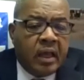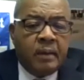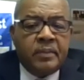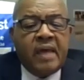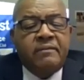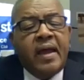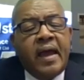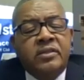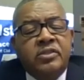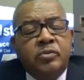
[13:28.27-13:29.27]
they haven't
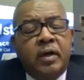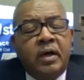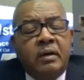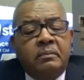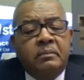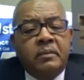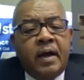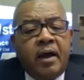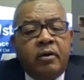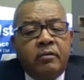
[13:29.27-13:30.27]
had to
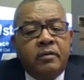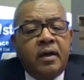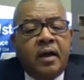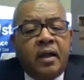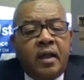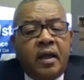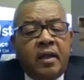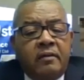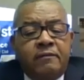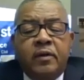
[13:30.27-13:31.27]
hire at
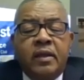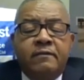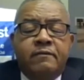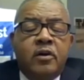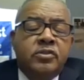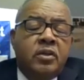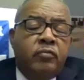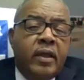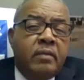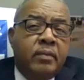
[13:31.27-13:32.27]
a fully functioning
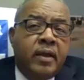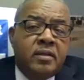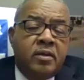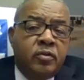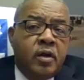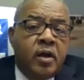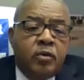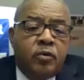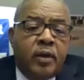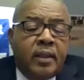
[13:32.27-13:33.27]
rate because they're
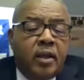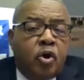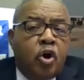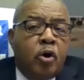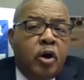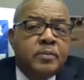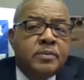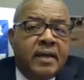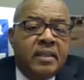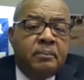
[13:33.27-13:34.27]
doing a lot of
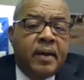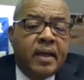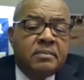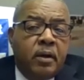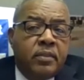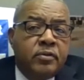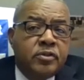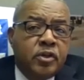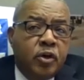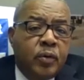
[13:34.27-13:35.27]
curbside the past month or
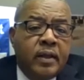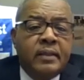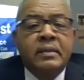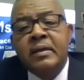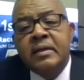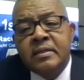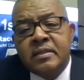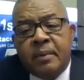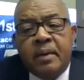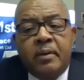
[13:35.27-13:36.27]
so, and
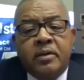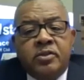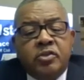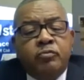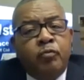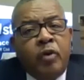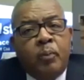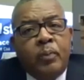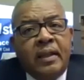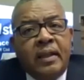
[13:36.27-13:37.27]
some of them are just
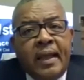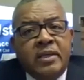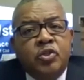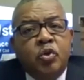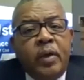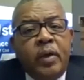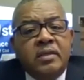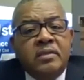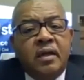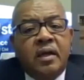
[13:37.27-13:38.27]
reopened in the last 2 weeks.